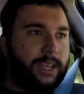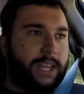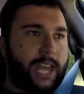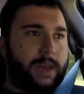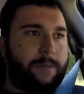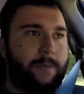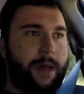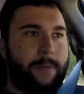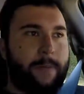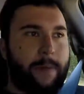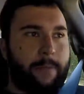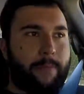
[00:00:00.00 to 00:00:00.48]

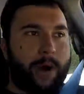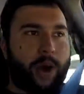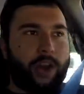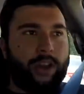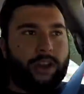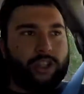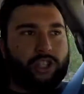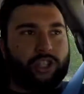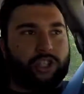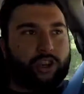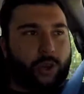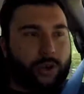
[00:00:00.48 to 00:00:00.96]
It might be part
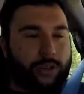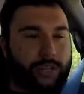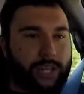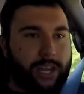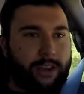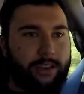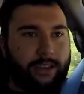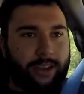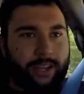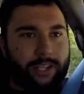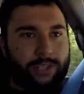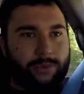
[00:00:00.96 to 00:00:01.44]
of the short
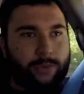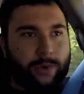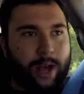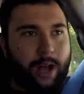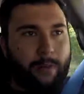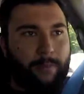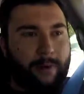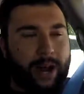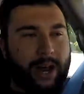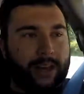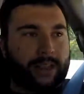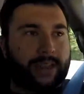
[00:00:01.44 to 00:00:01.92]
gearing as
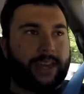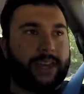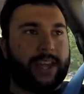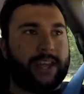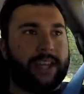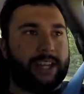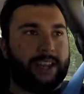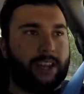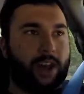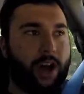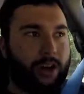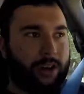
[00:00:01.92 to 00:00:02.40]
well, but I think
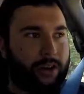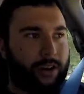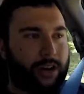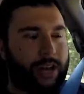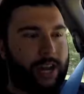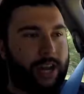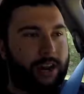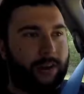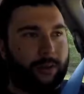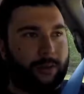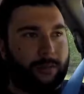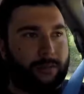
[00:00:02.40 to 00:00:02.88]
any longer
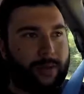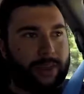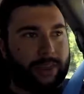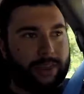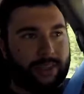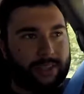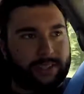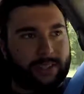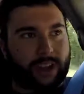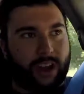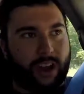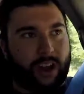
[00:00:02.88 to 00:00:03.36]
gearing would make
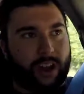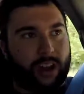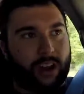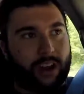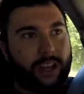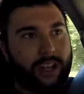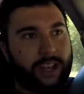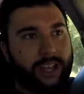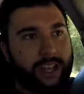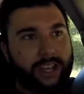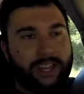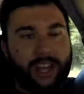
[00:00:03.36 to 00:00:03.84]
this car
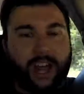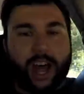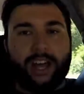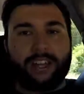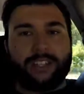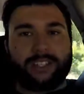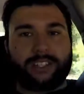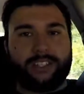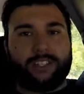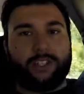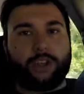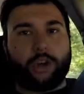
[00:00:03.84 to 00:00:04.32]

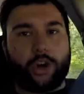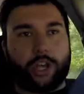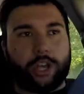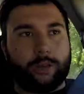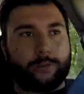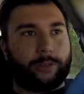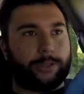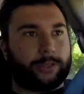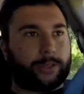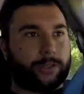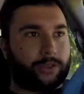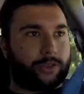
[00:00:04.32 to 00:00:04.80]
not as
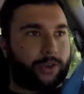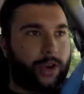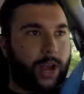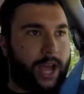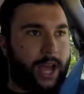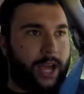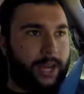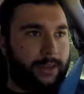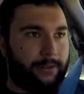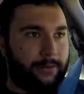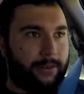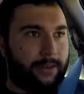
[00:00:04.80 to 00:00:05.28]
enjoyable to
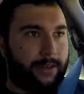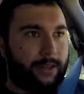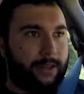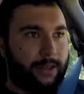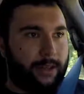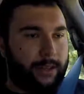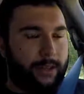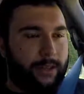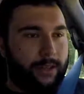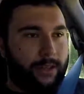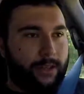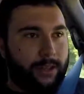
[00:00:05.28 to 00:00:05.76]
drive.
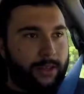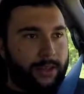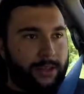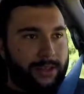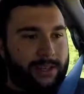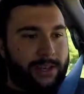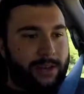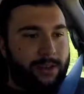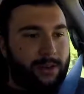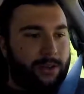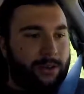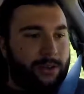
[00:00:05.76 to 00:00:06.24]

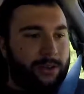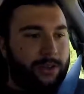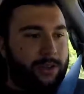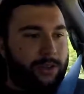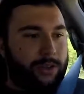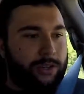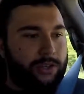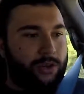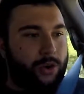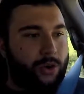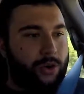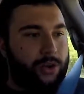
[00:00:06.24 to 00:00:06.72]
So
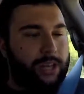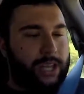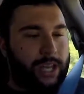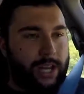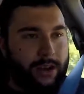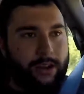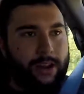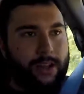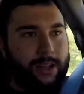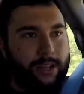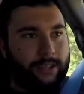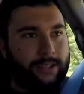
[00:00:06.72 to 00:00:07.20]
the short
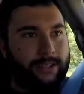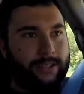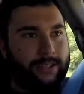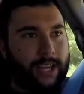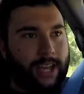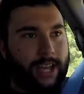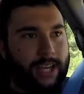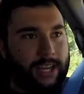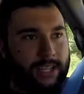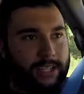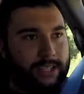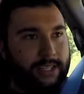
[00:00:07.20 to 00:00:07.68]
gearing
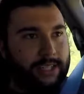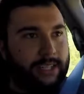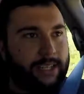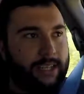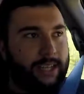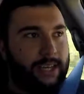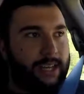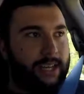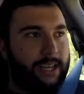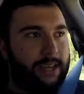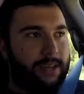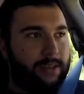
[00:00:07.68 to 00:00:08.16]
stays.
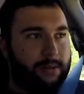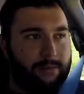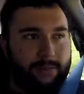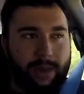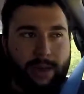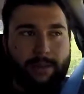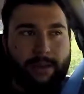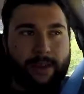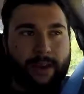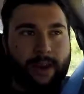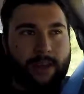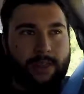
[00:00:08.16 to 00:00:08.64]

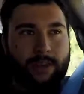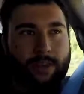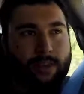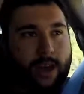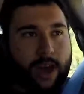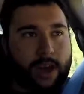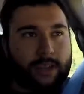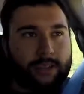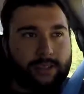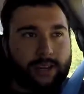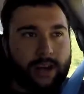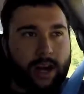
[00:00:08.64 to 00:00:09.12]
Maybe another
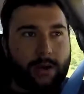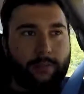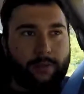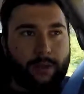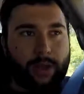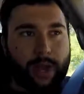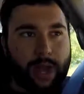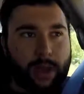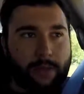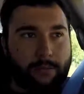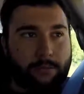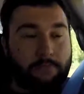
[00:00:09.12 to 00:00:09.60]
1,000
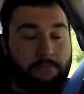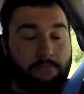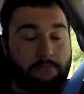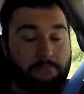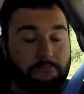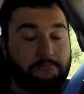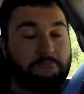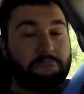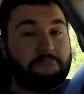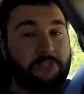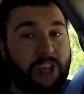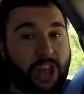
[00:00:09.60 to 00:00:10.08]

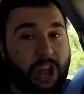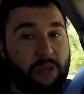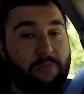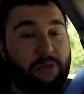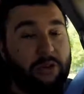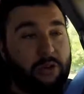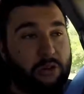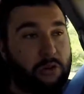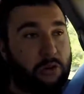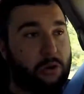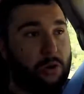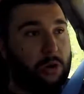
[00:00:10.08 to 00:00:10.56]
RPM, that'd
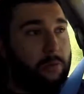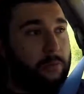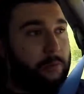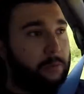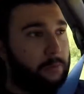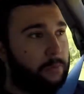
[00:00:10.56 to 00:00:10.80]
be cool.